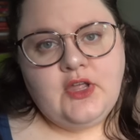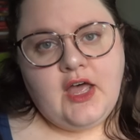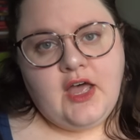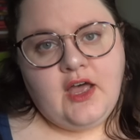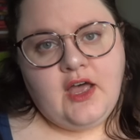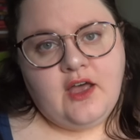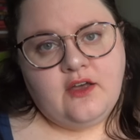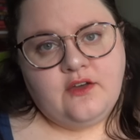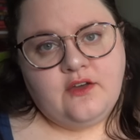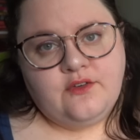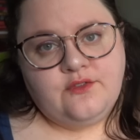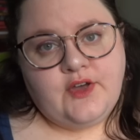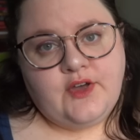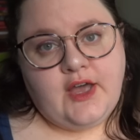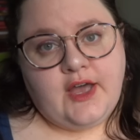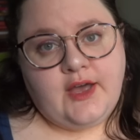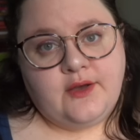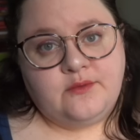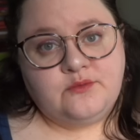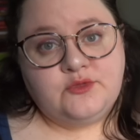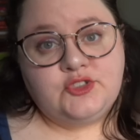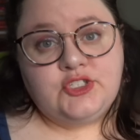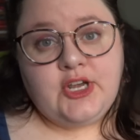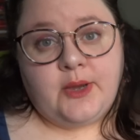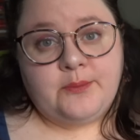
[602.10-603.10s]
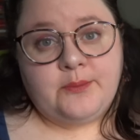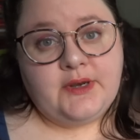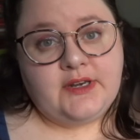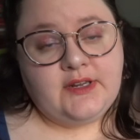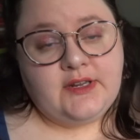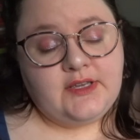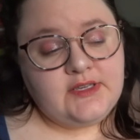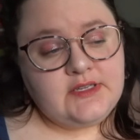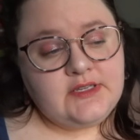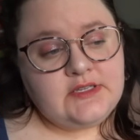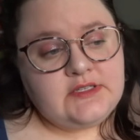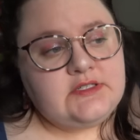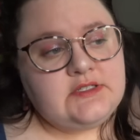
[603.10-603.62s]
of um,
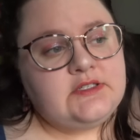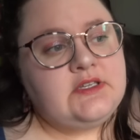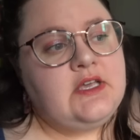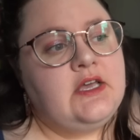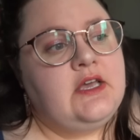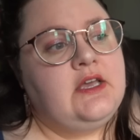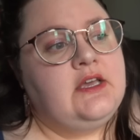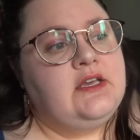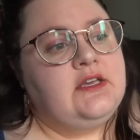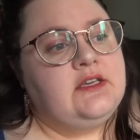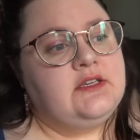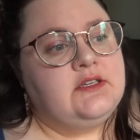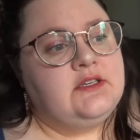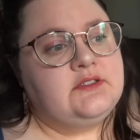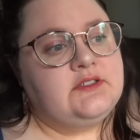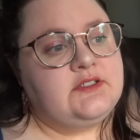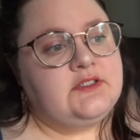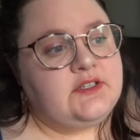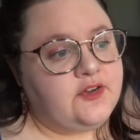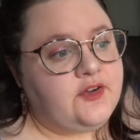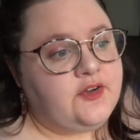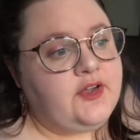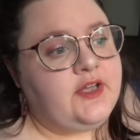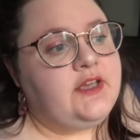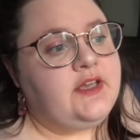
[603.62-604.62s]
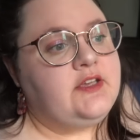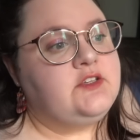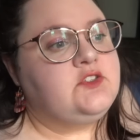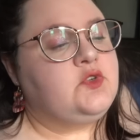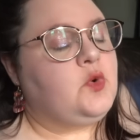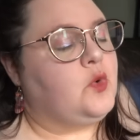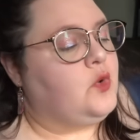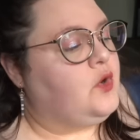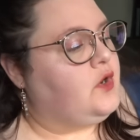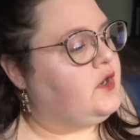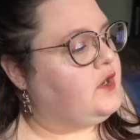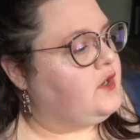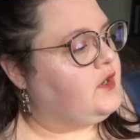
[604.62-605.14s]
Japanese series
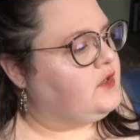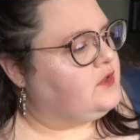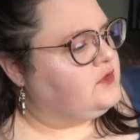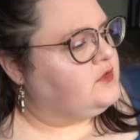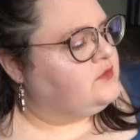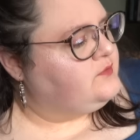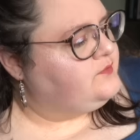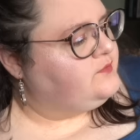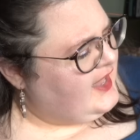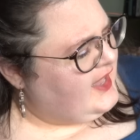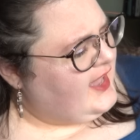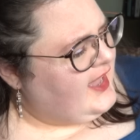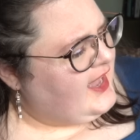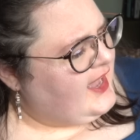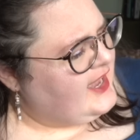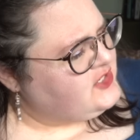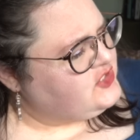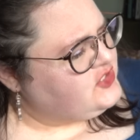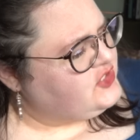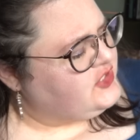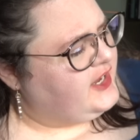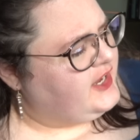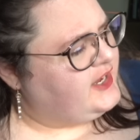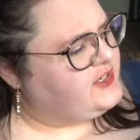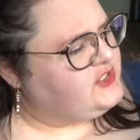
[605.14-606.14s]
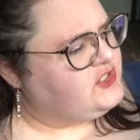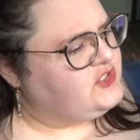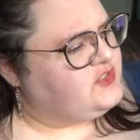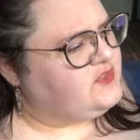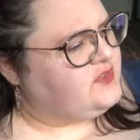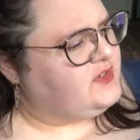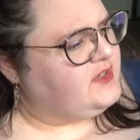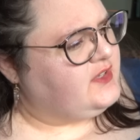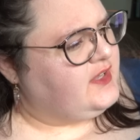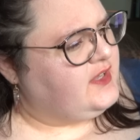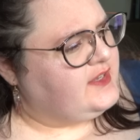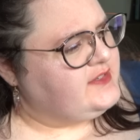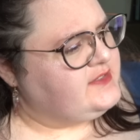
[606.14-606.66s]
or actually I just
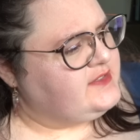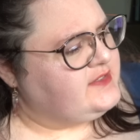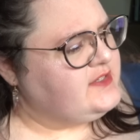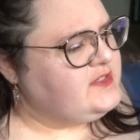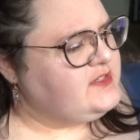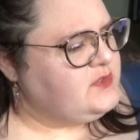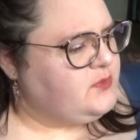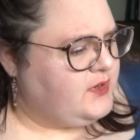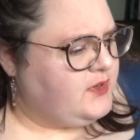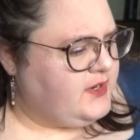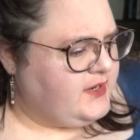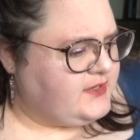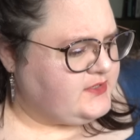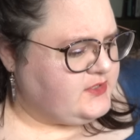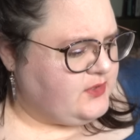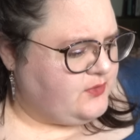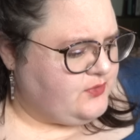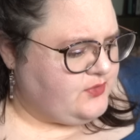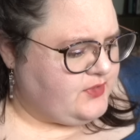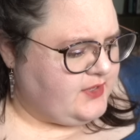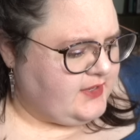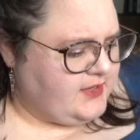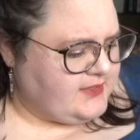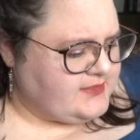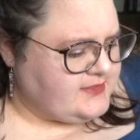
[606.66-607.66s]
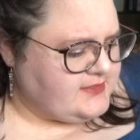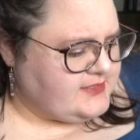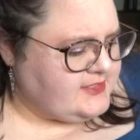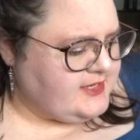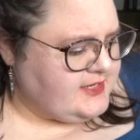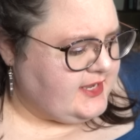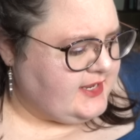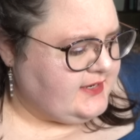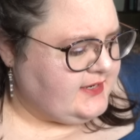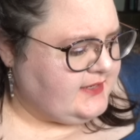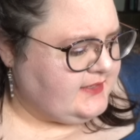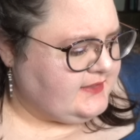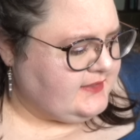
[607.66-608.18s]
realized this one I don't think is
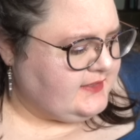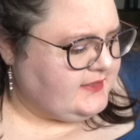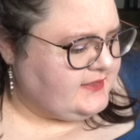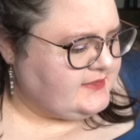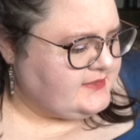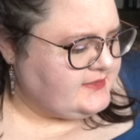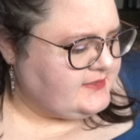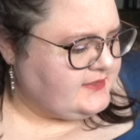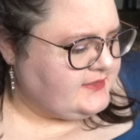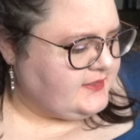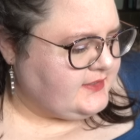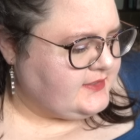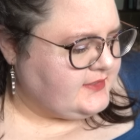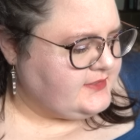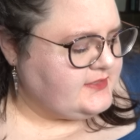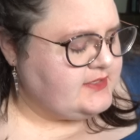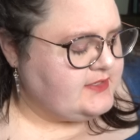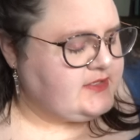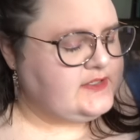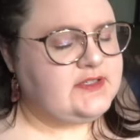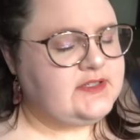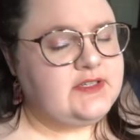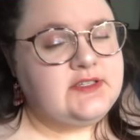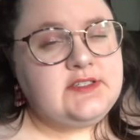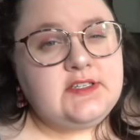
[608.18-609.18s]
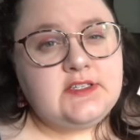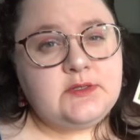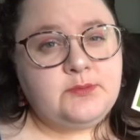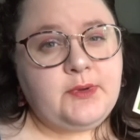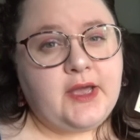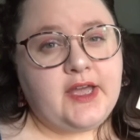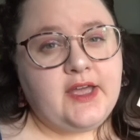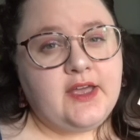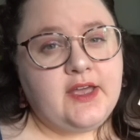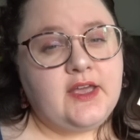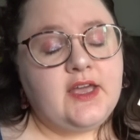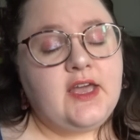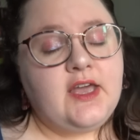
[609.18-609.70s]
technically a series. It's This is
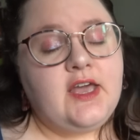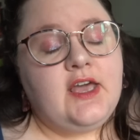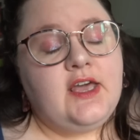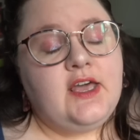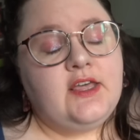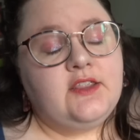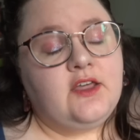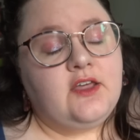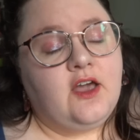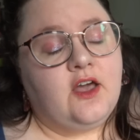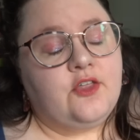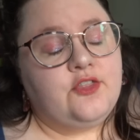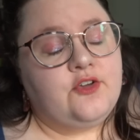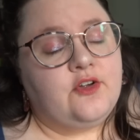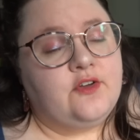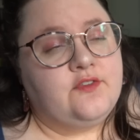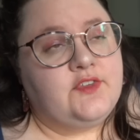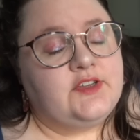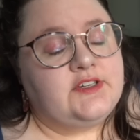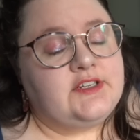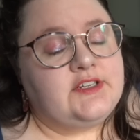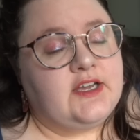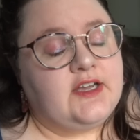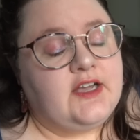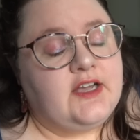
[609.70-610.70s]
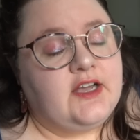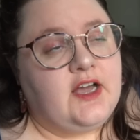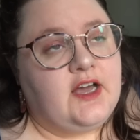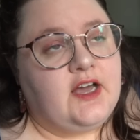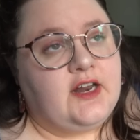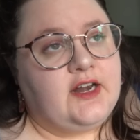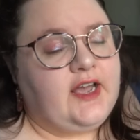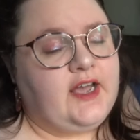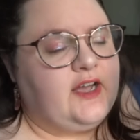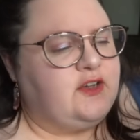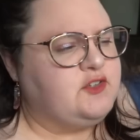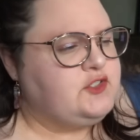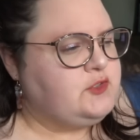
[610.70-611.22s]
by the author of the
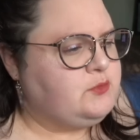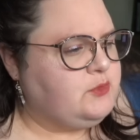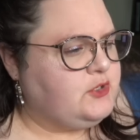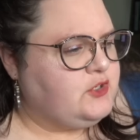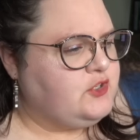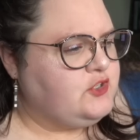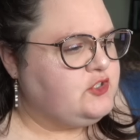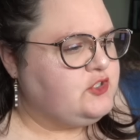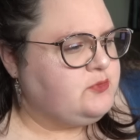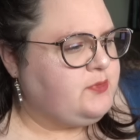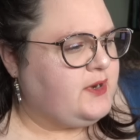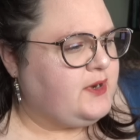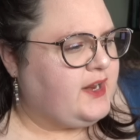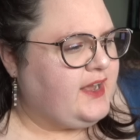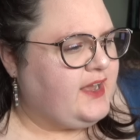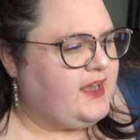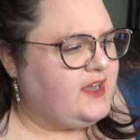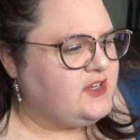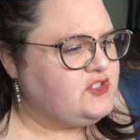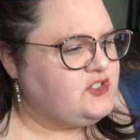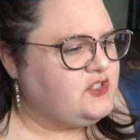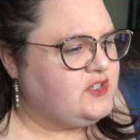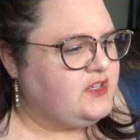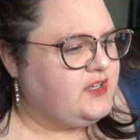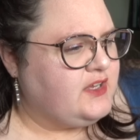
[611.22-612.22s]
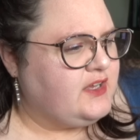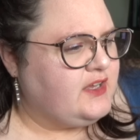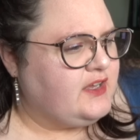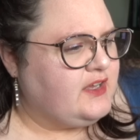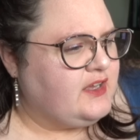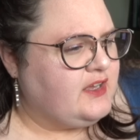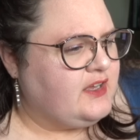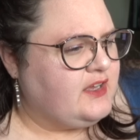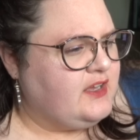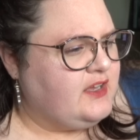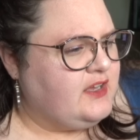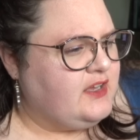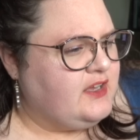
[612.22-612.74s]
Decagon House Murders, but I
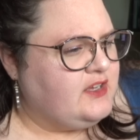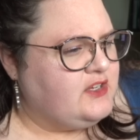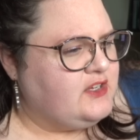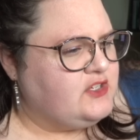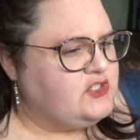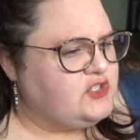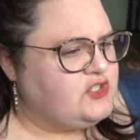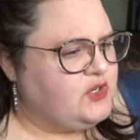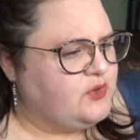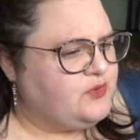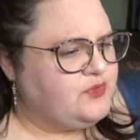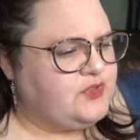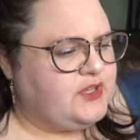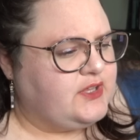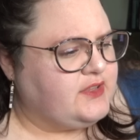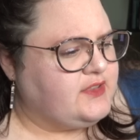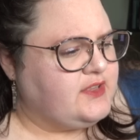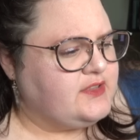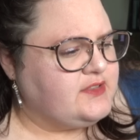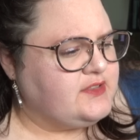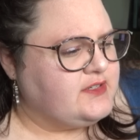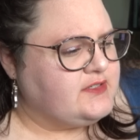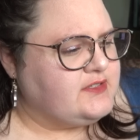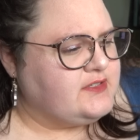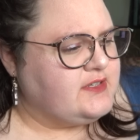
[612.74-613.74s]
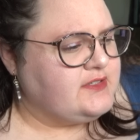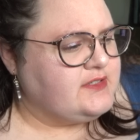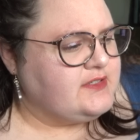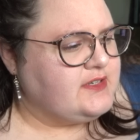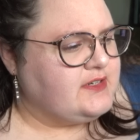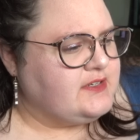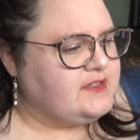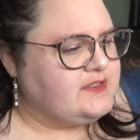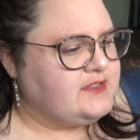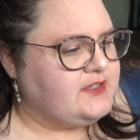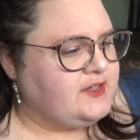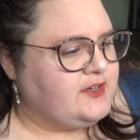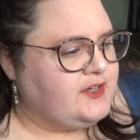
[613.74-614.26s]
actually don't think that this is in
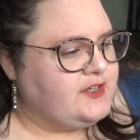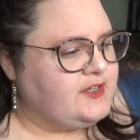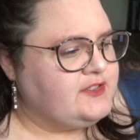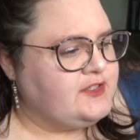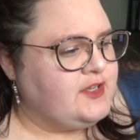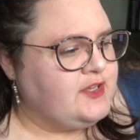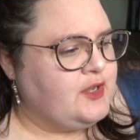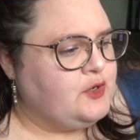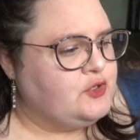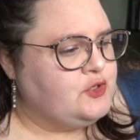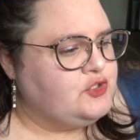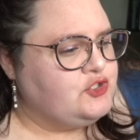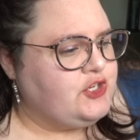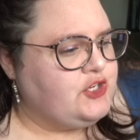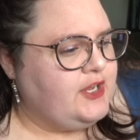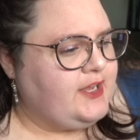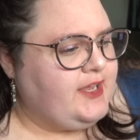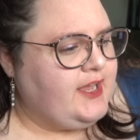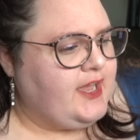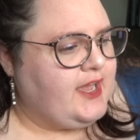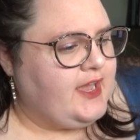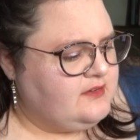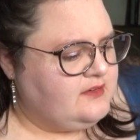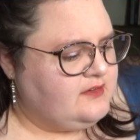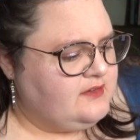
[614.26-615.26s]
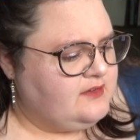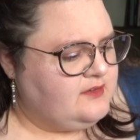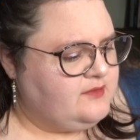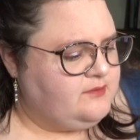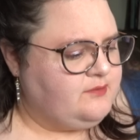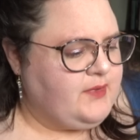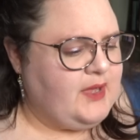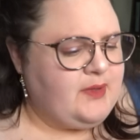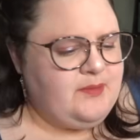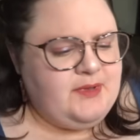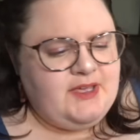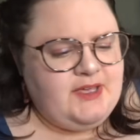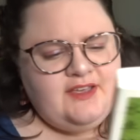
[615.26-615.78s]
a series. So JK
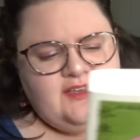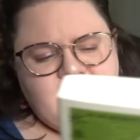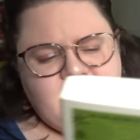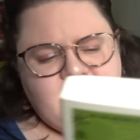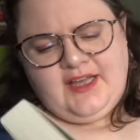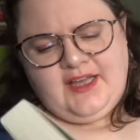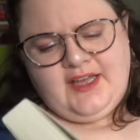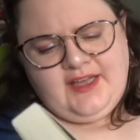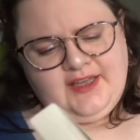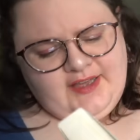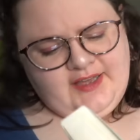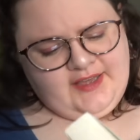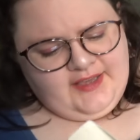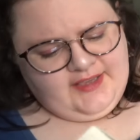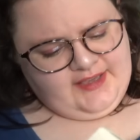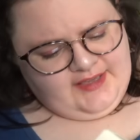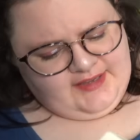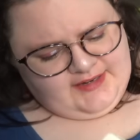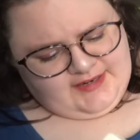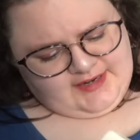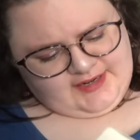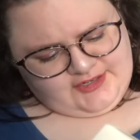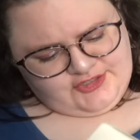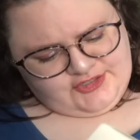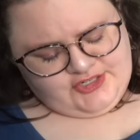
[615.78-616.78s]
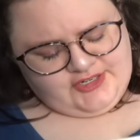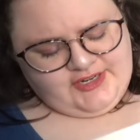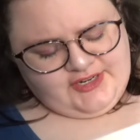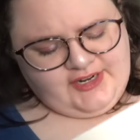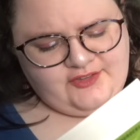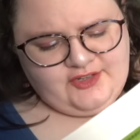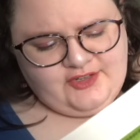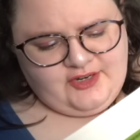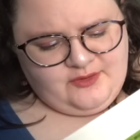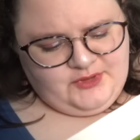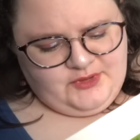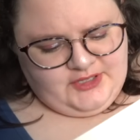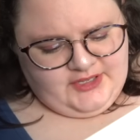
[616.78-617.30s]
Maybe, I can't actually, now
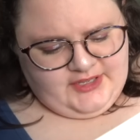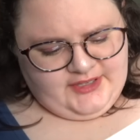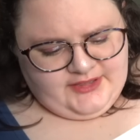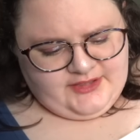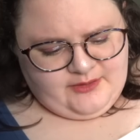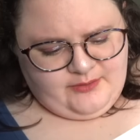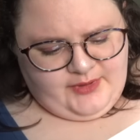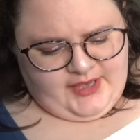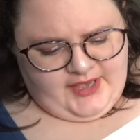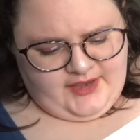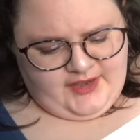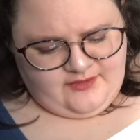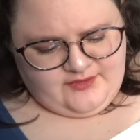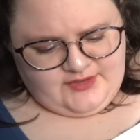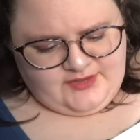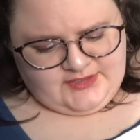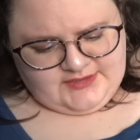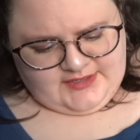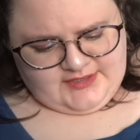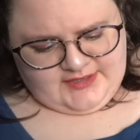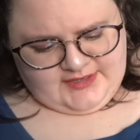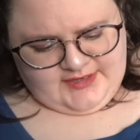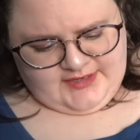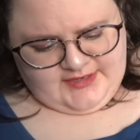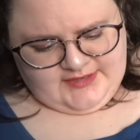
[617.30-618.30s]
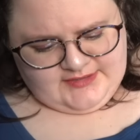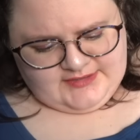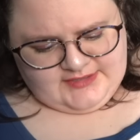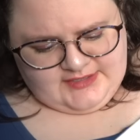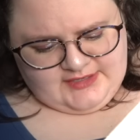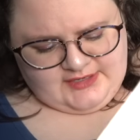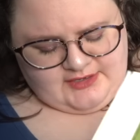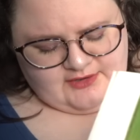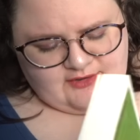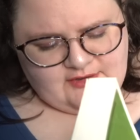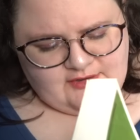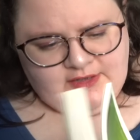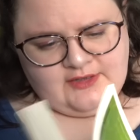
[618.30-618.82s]
that I'm looking at the back of this, I can't
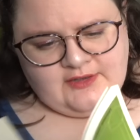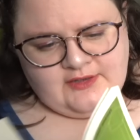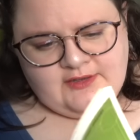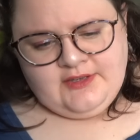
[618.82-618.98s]
tell.